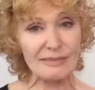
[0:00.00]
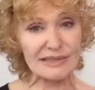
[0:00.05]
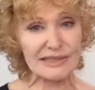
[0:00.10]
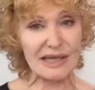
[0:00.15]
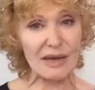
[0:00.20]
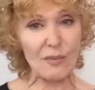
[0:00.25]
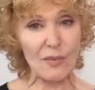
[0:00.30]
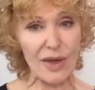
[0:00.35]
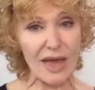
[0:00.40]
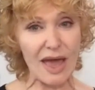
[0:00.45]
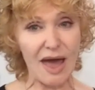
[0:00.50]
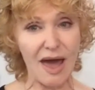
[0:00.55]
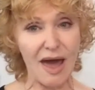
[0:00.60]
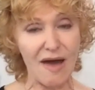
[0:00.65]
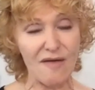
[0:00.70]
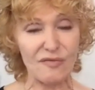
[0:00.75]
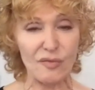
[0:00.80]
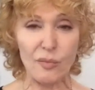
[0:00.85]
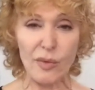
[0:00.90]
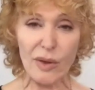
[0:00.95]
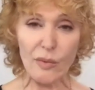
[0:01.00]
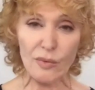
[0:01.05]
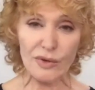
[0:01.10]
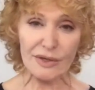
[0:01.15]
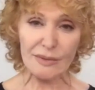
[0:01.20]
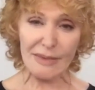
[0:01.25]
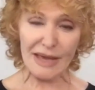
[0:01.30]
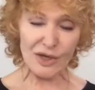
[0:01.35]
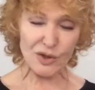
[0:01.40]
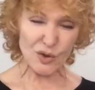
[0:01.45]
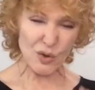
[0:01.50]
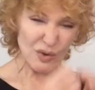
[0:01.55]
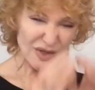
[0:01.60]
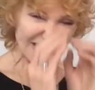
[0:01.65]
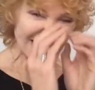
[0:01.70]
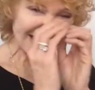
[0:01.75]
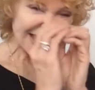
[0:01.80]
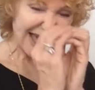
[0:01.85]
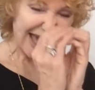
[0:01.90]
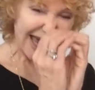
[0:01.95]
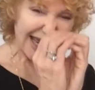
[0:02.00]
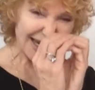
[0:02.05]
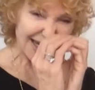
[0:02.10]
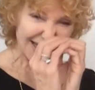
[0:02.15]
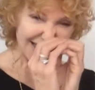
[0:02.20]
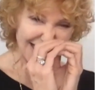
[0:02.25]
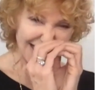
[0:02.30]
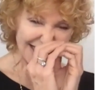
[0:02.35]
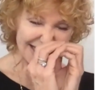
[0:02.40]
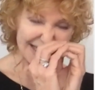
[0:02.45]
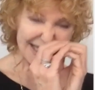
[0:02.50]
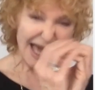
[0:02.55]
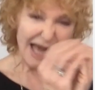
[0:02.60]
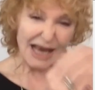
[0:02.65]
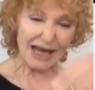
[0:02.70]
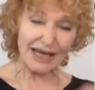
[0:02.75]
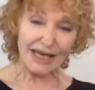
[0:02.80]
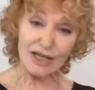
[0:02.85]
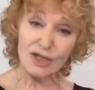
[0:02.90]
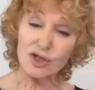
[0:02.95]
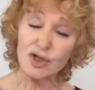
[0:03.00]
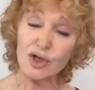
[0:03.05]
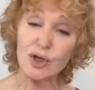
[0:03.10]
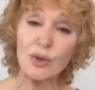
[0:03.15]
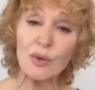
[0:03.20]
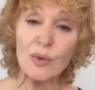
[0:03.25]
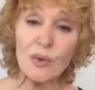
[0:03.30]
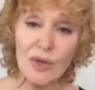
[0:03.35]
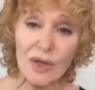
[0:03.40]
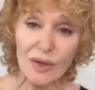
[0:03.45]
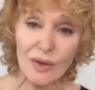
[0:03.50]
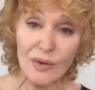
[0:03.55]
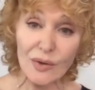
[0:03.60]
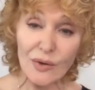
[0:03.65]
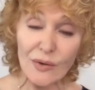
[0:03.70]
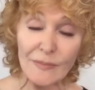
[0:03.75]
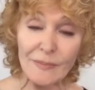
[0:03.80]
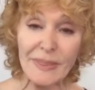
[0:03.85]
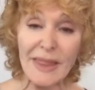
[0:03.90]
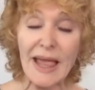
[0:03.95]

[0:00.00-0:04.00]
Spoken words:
that we have, and we want to make sure it's tailored exactly to you.